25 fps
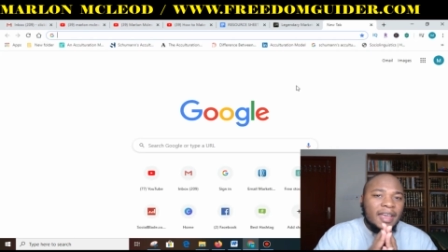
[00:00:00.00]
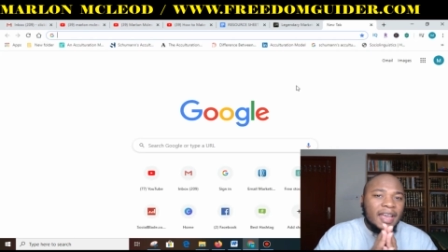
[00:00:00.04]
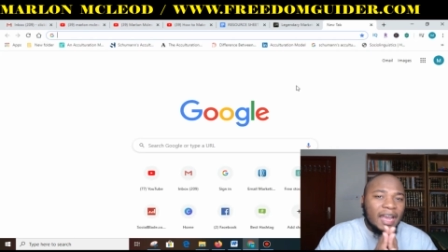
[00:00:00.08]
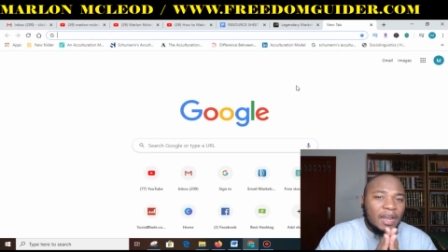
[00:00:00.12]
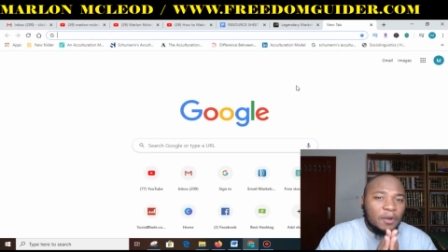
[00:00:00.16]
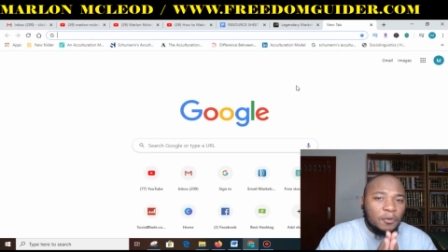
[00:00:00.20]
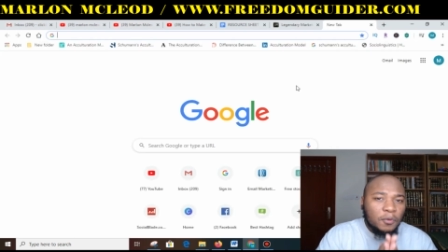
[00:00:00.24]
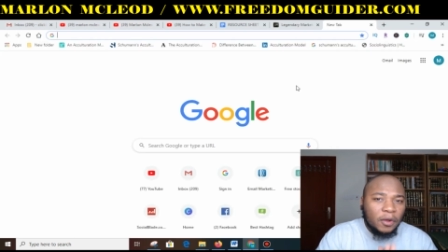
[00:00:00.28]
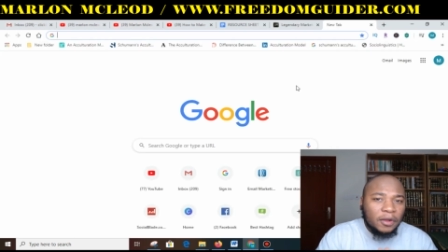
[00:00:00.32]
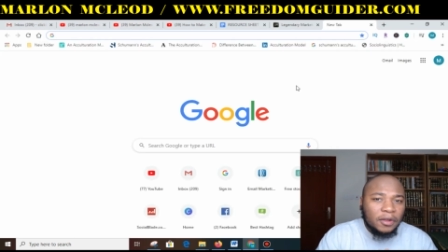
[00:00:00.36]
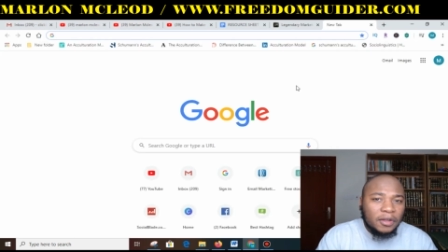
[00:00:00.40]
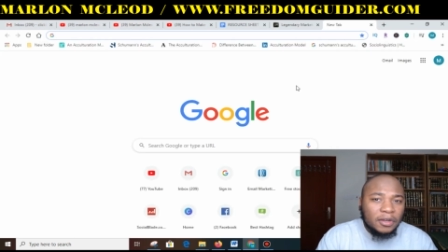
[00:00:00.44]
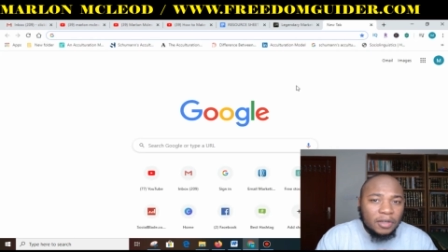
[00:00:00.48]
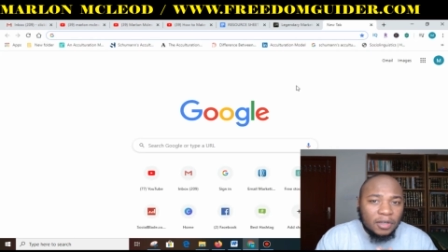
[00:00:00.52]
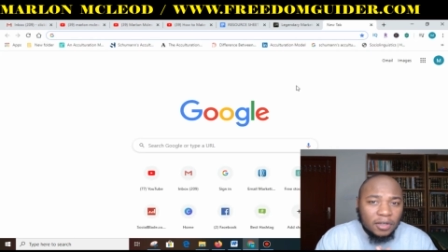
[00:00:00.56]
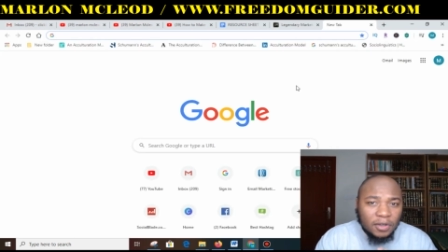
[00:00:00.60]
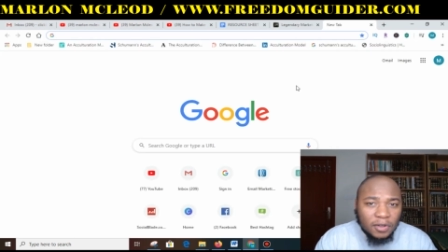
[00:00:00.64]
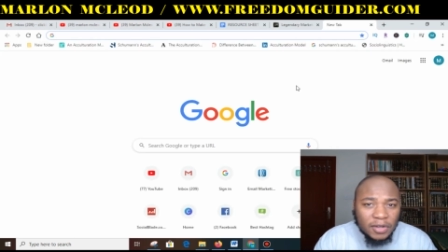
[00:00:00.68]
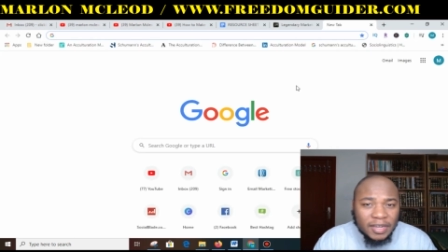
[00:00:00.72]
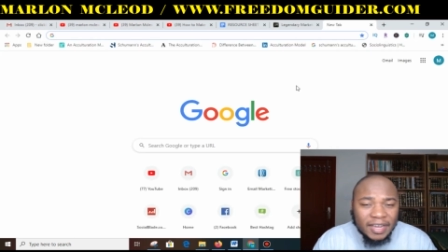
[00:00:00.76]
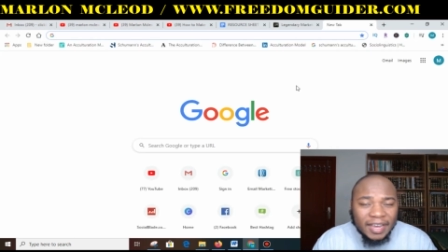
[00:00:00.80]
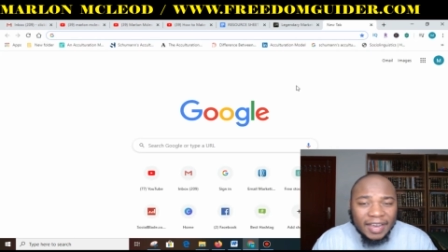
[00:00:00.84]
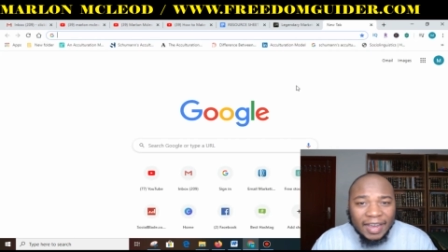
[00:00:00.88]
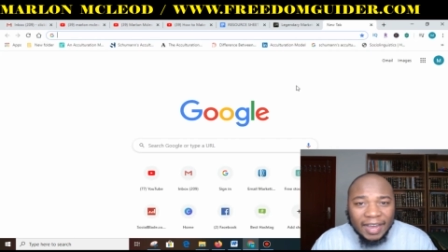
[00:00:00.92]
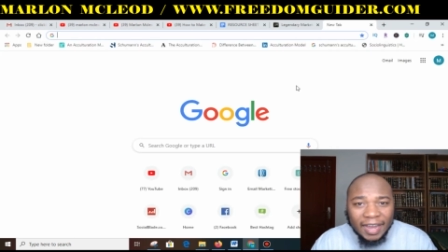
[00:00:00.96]
and we're going to
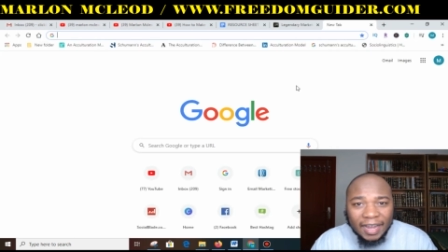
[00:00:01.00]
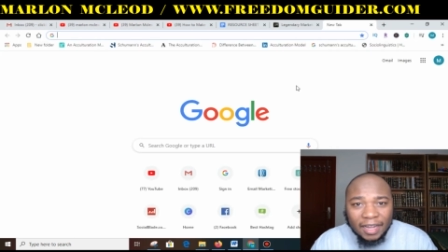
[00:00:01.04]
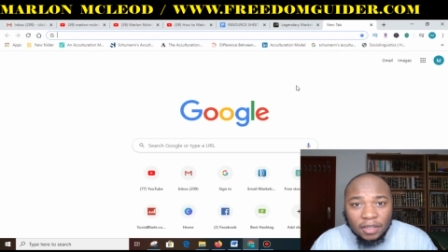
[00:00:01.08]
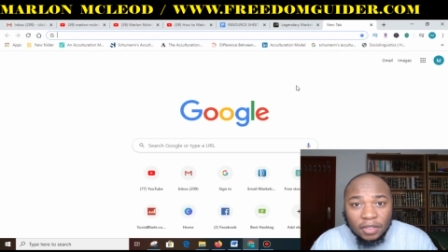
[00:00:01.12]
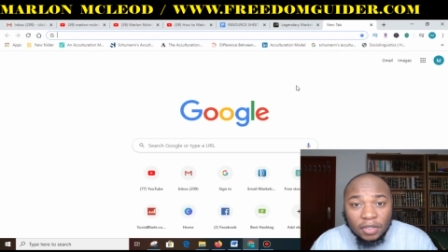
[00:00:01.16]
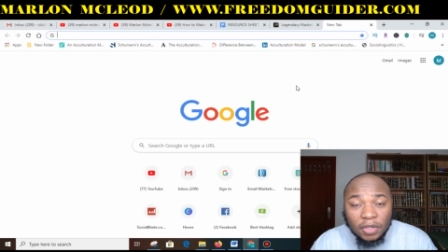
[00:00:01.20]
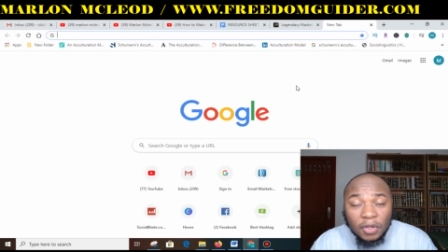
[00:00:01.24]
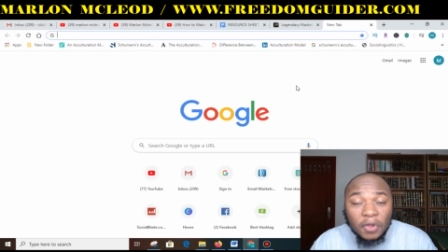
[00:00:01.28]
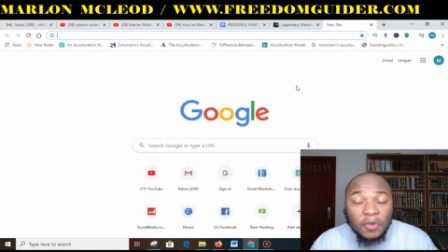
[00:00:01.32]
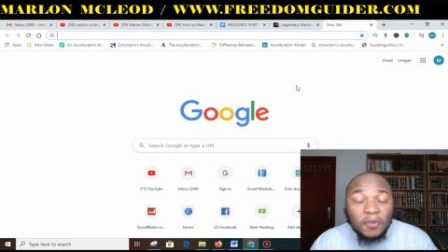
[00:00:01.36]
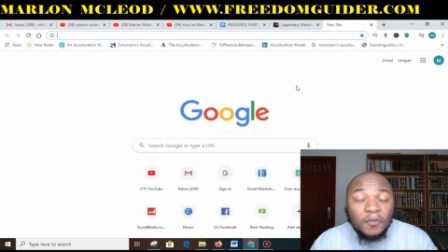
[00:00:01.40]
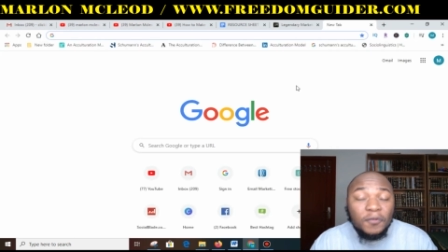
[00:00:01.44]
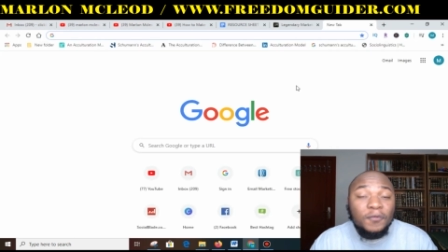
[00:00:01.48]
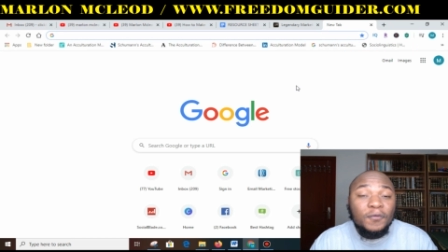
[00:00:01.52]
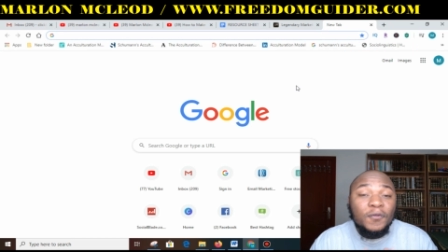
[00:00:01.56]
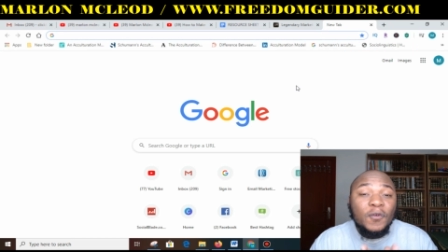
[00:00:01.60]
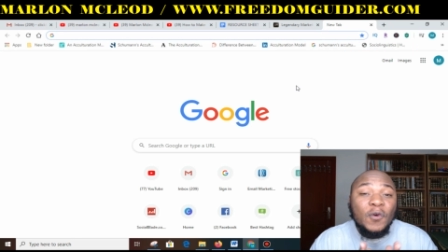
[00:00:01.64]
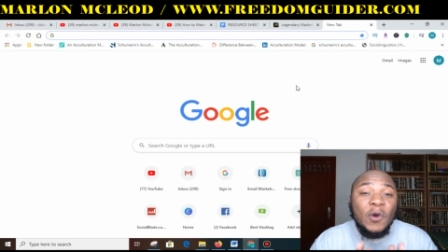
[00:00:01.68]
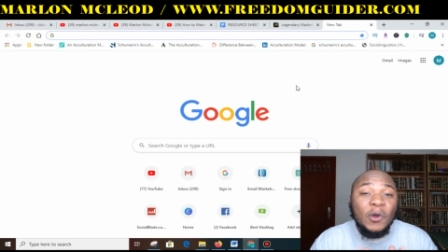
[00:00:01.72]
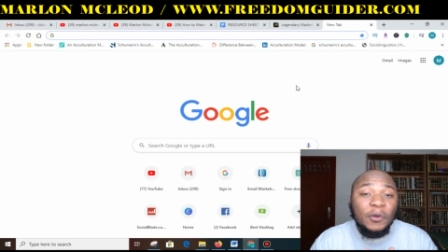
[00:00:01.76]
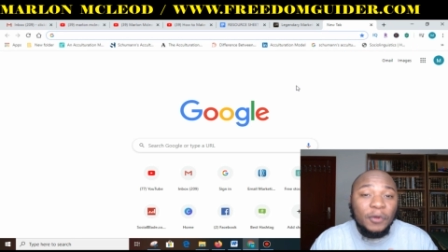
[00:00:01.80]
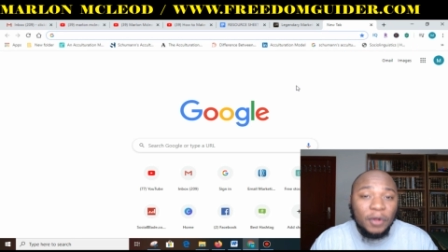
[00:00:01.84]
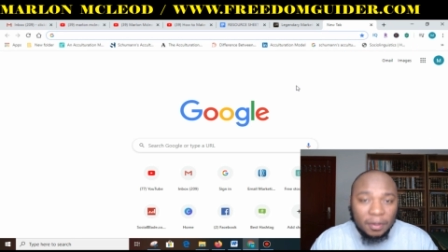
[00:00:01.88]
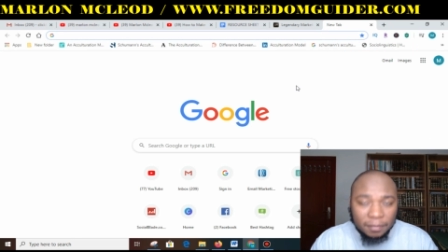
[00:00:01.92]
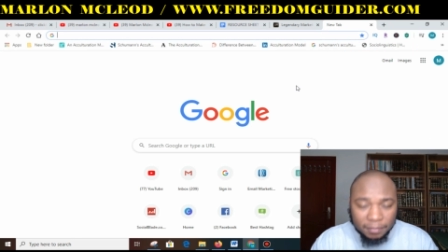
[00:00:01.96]
look at
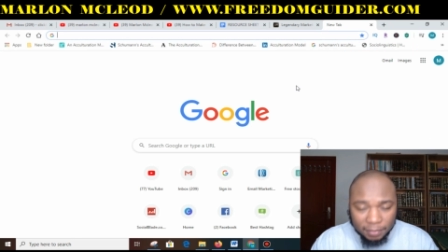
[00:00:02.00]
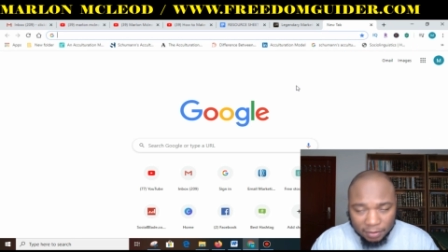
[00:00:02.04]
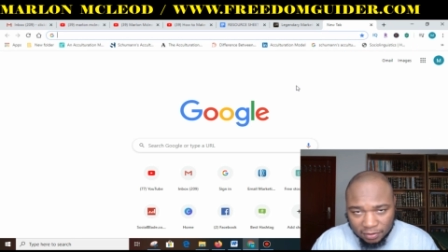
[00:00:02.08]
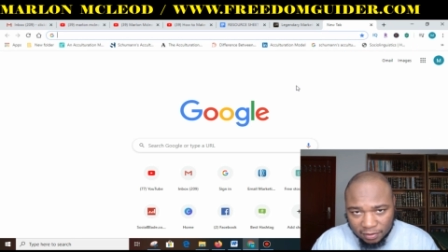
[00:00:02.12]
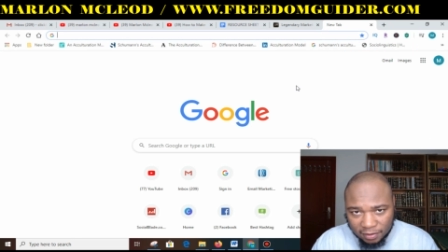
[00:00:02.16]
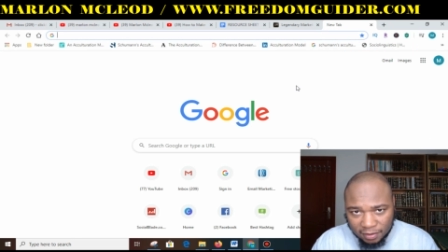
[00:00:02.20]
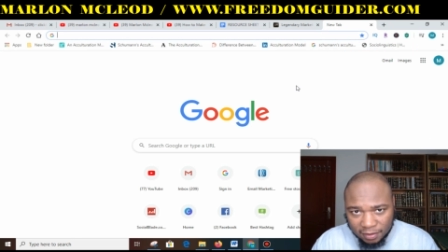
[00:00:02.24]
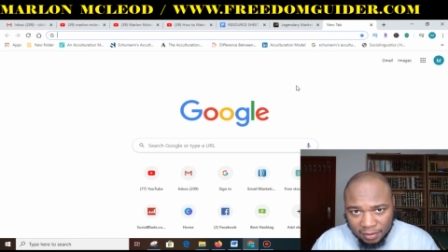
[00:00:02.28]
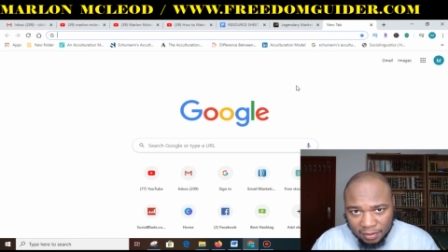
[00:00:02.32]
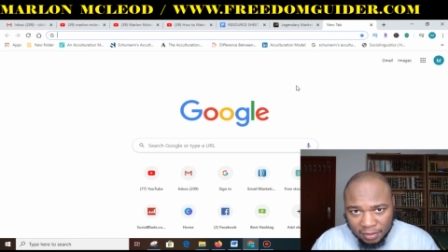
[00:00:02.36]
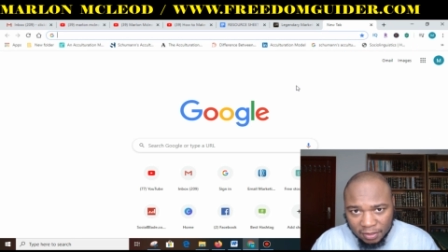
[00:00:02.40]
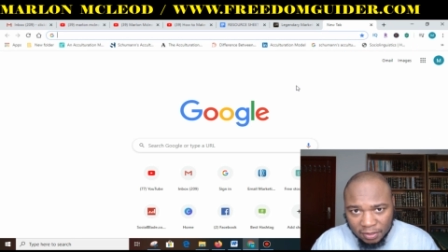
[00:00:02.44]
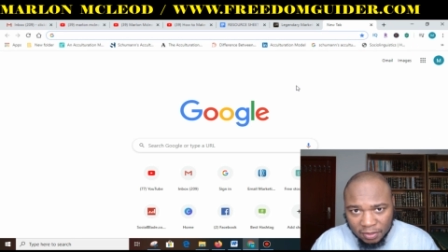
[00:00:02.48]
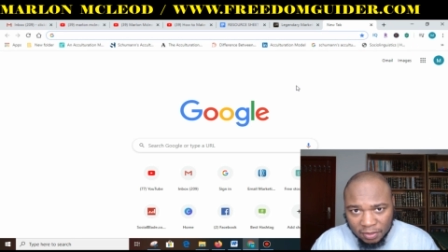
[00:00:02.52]
forums.